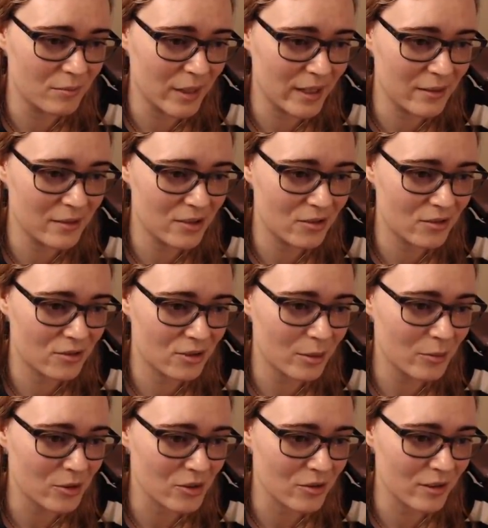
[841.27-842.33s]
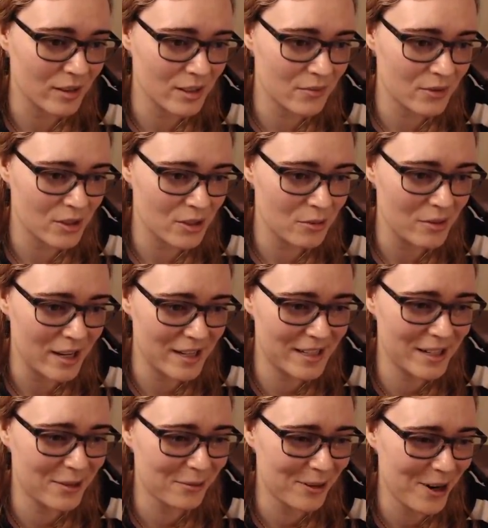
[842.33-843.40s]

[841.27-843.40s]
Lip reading: been troubleshooting this for 2 days in a